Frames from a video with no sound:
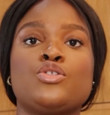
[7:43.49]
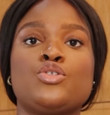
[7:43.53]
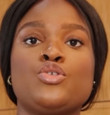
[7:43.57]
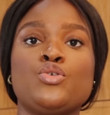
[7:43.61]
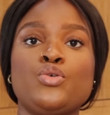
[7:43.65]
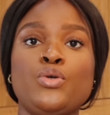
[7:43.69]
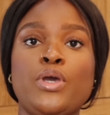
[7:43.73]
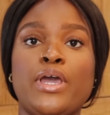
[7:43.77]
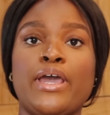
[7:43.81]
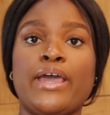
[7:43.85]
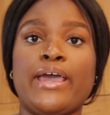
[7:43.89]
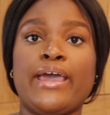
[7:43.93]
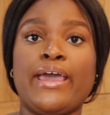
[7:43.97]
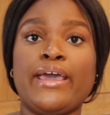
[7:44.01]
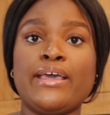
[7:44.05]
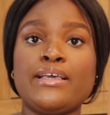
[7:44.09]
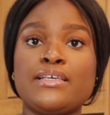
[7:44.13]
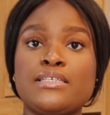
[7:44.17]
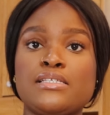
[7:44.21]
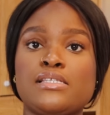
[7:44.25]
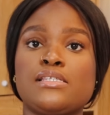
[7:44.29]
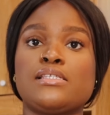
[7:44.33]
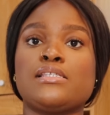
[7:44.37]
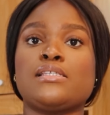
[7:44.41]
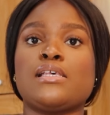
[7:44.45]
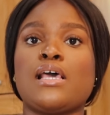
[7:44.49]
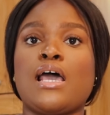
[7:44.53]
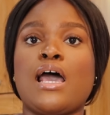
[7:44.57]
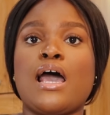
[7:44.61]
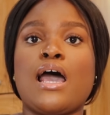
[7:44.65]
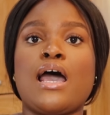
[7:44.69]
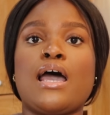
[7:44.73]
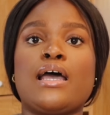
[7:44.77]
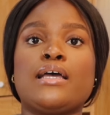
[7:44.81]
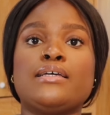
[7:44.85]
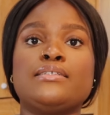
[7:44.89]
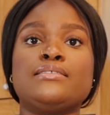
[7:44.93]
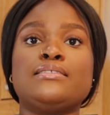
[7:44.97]
2x
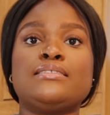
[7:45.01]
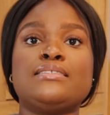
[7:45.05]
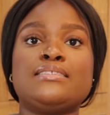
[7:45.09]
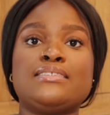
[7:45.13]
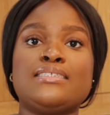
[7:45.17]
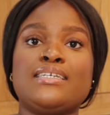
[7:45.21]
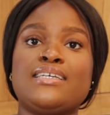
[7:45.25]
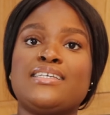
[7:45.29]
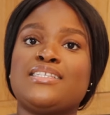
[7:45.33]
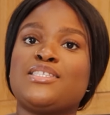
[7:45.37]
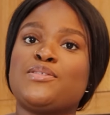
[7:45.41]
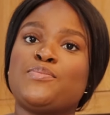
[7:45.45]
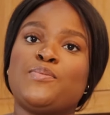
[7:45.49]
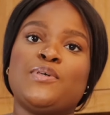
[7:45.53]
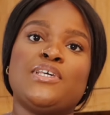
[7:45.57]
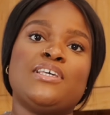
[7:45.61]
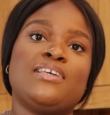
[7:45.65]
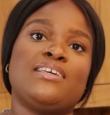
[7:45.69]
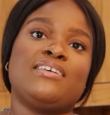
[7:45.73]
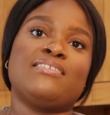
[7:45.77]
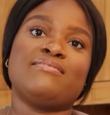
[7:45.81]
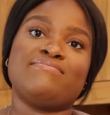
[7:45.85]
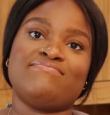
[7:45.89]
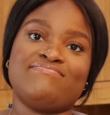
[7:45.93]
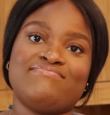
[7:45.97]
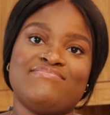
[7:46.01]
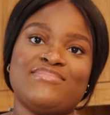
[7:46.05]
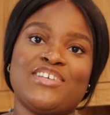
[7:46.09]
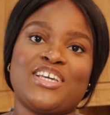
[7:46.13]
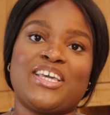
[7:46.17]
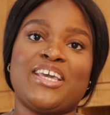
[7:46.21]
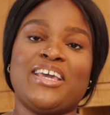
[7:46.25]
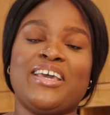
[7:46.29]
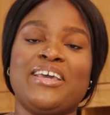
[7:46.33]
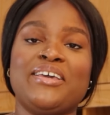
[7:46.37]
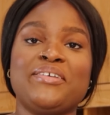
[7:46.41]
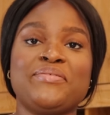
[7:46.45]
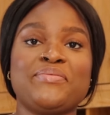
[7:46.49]
and it's big
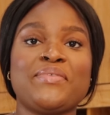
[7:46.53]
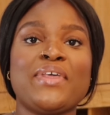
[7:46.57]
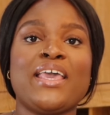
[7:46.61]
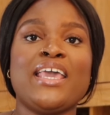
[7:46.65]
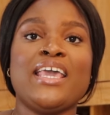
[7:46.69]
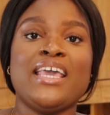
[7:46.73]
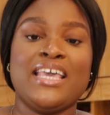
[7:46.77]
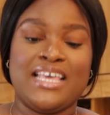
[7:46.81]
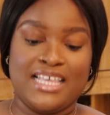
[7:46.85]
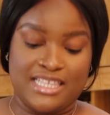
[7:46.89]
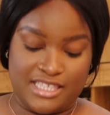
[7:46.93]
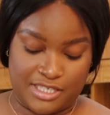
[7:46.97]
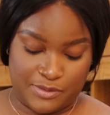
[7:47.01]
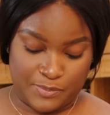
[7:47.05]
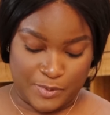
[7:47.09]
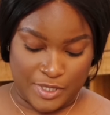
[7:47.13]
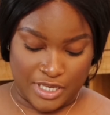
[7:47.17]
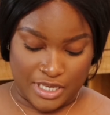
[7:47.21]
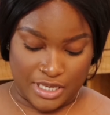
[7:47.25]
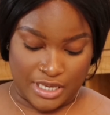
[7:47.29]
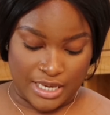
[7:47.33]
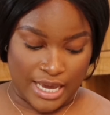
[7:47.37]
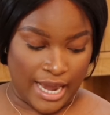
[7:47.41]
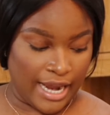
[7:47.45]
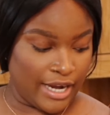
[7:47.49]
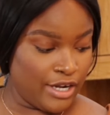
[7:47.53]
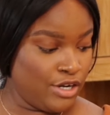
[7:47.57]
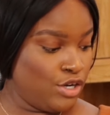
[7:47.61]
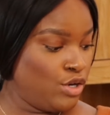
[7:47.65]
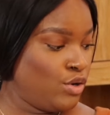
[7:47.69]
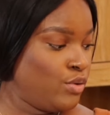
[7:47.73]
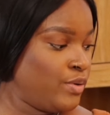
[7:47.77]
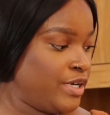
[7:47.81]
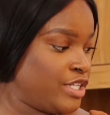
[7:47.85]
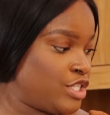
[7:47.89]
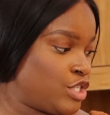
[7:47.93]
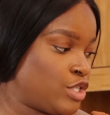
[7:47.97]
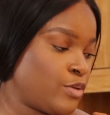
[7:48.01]
okay it's big i
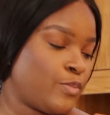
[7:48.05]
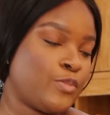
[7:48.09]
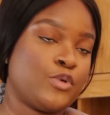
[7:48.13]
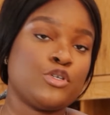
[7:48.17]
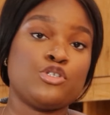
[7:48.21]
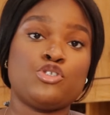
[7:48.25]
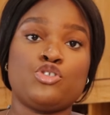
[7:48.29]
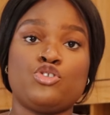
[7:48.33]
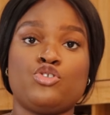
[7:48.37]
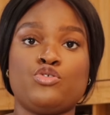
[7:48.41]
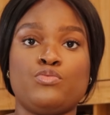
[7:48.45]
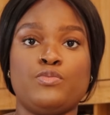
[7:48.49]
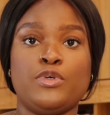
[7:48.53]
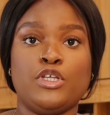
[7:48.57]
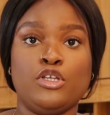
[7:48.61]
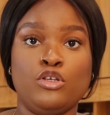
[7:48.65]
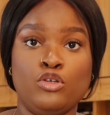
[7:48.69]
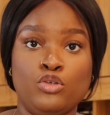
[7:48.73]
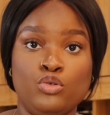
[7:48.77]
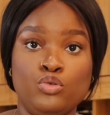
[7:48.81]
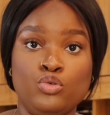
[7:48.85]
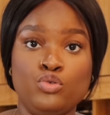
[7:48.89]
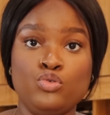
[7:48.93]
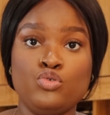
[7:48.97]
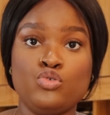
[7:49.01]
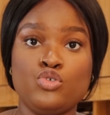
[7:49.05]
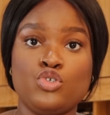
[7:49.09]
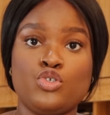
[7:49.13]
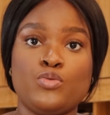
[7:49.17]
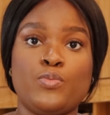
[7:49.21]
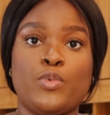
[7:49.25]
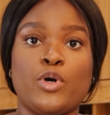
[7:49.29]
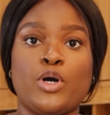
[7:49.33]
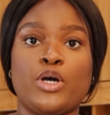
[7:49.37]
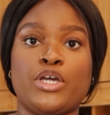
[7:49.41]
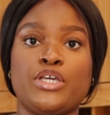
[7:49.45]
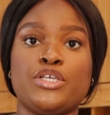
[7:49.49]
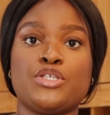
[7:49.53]
know it's supposed to be loose
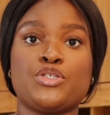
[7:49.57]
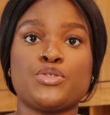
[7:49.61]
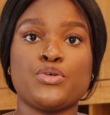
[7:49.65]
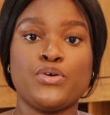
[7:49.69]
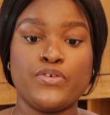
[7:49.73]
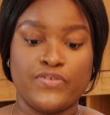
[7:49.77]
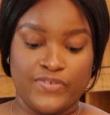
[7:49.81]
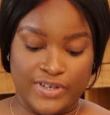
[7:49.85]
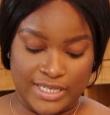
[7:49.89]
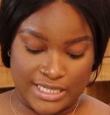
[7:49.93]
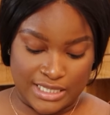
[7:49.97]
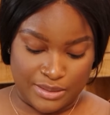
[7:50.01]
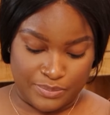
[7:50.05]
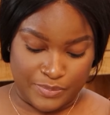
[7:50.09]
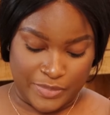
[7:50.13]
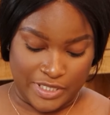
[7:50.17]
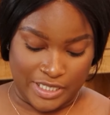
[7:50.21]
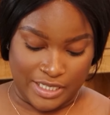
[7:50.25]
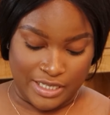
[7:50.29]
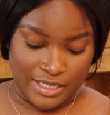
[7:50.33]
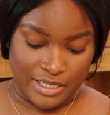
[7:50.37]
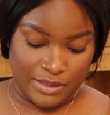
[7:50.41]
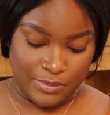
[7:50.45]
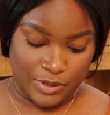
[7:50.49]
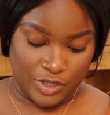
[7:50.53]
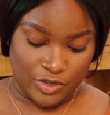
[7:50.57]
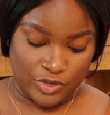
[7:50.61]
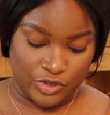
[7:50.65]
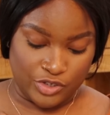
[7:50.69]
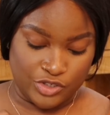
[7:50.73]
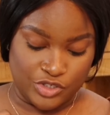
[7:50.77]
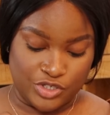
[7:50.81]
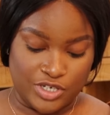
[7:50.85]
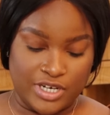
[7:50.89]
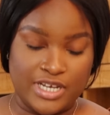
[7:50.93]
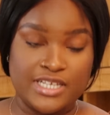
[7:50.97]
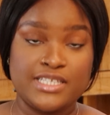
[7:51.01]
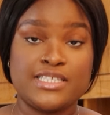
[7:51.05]
but it's overly big
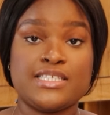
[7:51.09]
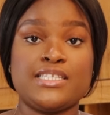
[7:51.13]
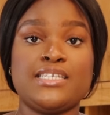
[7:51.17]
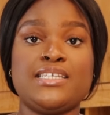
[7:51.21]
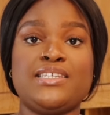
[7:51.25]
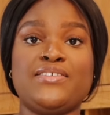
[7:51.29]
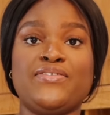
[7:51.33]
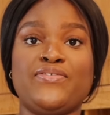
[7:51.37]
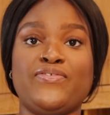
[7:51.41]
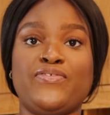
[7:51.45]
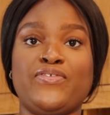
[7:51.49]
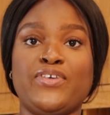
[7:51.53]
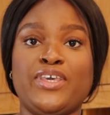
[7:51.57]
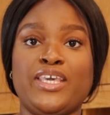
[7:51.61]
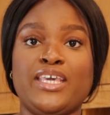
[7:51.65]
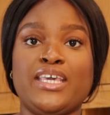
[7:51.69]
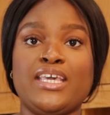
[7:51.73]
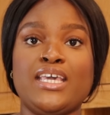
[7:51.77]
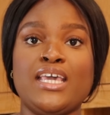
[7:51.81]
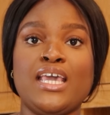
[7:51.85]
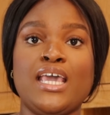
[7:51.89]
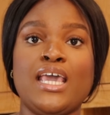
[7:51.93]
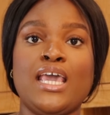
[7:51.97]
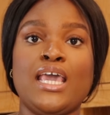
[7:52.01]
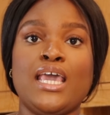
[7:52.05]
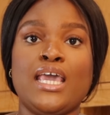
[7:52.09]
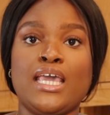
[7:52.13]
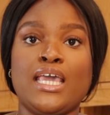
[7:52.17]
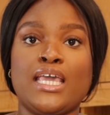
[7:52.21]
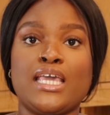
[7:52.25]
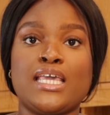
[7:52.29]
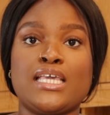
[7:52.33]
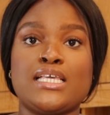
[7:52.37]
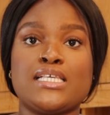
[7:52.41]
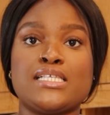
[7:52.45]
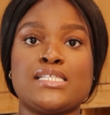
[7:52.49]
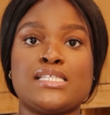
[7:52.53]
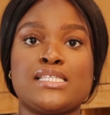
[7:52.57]
because you can see the v
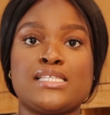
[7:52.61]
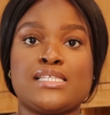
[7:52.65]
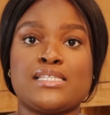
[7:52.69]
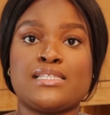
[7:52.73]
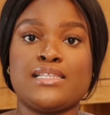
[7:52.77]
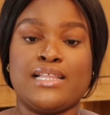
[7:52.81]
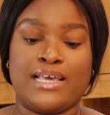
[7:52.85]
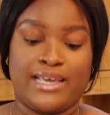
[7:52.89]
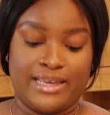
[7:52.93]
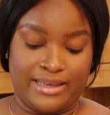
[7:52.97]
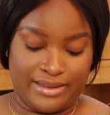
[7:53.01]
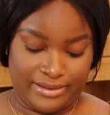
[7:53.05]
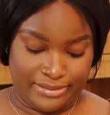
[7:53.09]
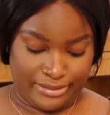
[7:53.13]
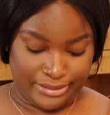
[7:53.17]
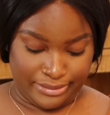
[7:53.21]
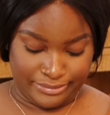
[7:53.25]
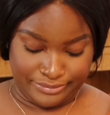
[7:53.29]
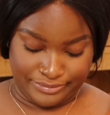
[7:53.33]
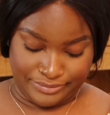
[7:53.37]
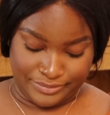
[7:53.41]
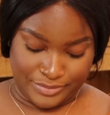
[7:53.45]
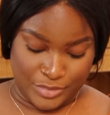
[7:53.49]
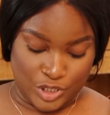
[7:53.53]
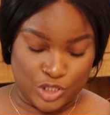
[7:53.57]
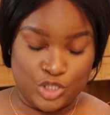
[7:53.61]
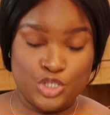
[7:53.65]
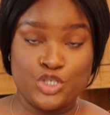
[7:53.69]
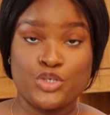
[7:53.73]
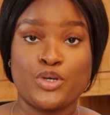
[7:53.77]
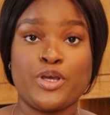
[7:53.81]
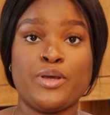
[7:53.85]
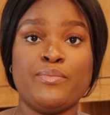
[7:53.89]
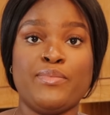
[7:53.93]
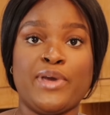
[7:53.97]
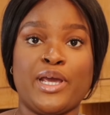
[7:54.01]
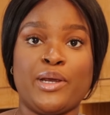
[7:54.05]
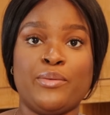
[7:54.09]
is like it's
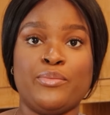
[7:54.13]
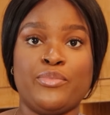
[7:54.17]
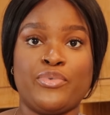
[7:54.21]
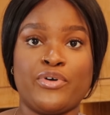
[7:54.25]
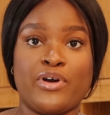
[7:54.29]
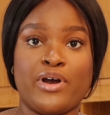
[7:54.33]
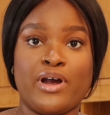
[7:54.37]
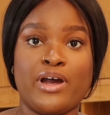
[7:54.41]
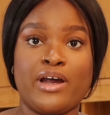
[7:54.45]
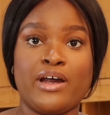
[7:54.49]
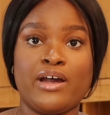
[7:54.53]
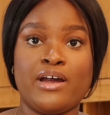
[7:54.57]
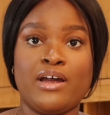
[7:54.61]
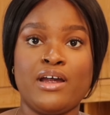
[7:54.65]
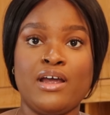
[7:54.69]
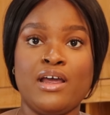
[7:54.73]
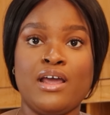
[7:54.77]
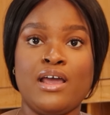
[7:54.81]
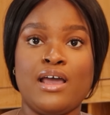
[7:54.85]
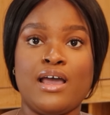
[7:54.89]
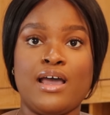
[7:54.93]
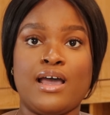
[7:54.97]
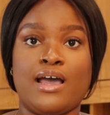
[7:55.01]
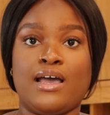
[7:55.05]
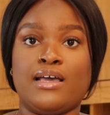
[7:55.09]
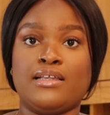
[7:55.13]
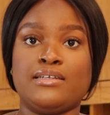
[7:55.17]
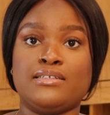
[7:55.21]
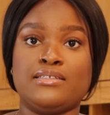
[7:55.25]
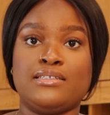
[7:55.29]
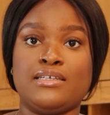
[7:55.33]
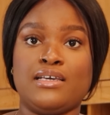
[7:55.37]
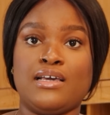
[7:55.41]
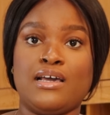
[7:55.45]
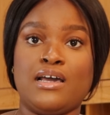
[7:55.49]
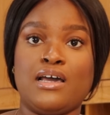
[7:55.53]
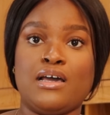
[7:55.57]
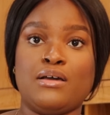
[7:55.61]
showing my bra and
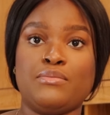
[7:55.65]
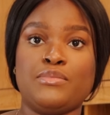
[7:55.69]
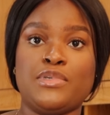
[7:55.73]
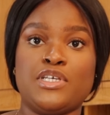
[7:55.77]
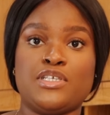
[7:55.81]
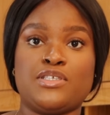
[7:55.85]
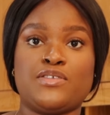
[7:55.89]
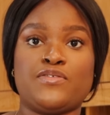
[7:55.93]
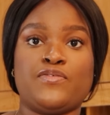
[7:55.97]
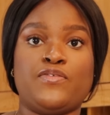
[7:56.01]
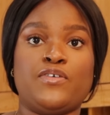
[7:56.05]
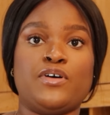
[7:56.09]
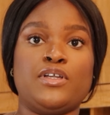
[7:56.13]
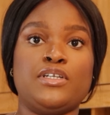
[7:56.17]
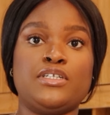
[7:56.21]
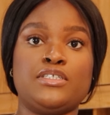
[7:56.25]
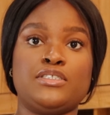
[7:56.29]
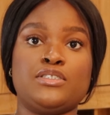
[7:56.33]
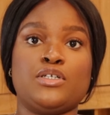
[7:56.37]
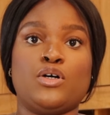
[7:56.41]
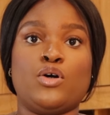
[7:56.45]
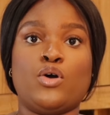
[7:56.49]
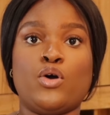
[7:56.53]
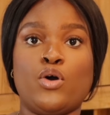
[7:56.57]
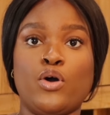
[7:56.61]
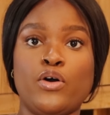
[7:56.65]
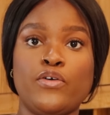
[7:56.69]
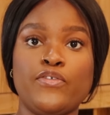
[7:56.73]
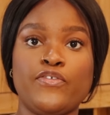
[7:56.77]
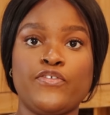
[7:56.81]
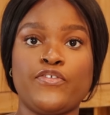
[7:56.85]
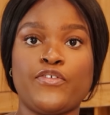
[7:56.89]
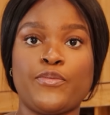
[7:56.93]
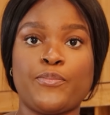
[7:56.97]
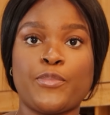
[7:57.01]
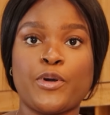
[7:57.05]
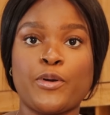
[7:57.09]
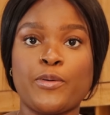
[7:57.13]
the arm is falling off
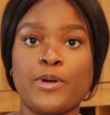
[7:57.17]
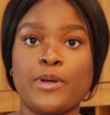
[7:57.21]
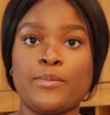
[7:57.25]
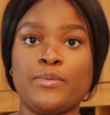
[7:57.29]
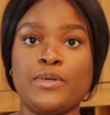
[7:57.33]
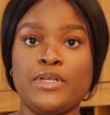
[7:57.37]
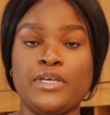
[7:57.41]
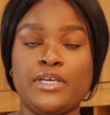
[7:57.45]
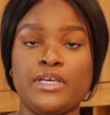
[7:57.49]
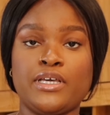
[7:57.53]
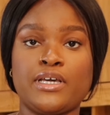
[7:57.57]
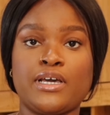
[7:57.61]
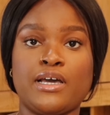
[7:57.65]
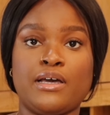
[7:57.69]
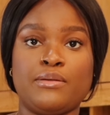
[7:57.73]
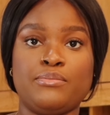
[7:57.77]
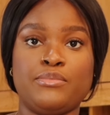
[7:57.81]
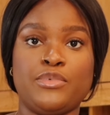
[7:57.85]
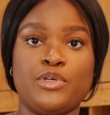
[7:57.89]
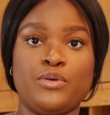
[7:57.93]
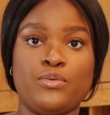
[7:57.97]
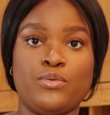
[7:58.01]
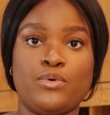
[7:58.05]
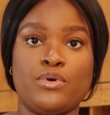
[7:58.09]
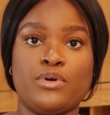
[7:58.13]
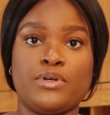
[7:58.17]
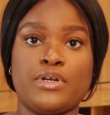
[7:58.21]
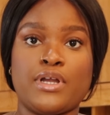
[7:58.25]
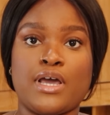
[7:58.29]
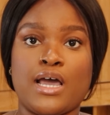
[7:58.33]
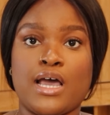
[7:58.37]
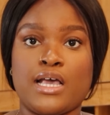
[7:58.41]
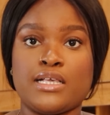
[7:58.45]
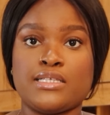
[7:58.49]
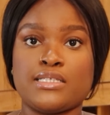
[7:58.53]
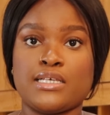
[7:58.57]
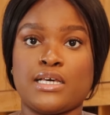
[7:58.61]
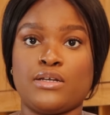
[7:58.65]
probably can be worn
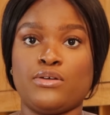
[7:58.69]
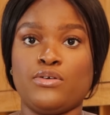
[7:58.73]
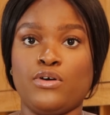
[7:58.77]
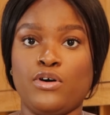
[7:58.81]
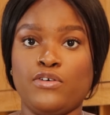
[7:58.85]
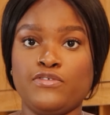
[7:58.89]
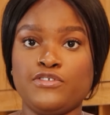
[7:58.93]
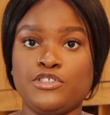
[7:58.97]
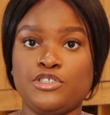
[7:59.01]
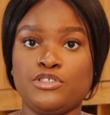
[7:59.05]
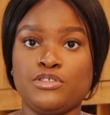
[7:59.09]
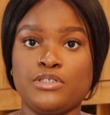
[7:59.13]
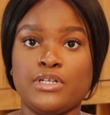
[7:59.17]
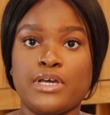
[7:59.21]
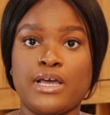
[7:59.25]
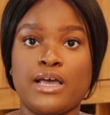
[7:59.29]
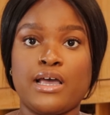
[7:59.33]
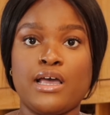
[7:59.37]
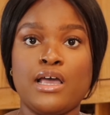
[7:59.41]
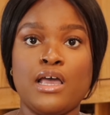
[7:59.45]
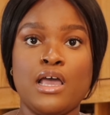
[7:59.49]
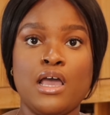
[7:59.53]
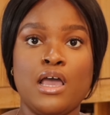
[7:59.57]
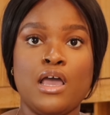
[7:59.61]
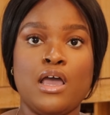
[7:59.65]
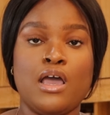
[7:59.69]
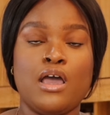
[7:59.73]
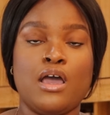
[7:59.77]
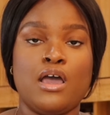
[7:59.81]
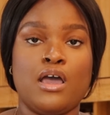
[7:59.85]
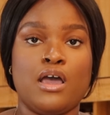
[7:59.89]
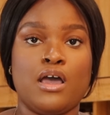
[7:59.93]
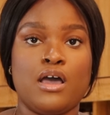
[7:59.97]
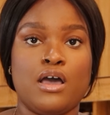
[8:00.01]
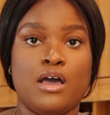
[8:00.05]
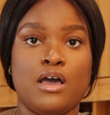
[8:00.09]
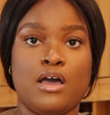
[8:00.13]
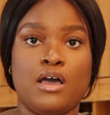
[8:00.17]
as an off shoulder
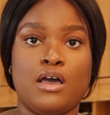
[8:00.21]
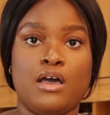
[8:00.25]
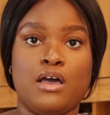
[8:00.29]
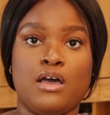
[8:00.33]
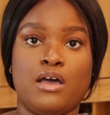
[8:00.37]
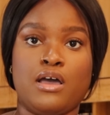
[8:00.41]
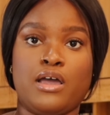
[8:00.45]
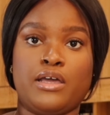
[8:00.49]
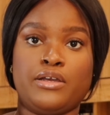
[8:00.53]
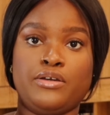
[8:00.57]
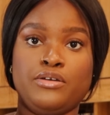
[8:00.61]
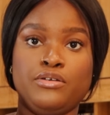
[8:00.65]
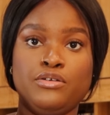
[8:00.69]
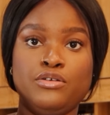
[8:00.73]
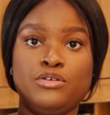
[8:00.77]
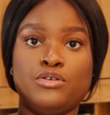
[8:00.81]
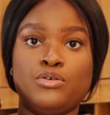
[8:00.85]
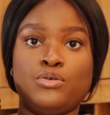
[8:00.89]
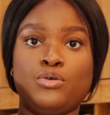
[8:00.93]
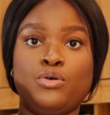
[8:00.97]
uh, I don't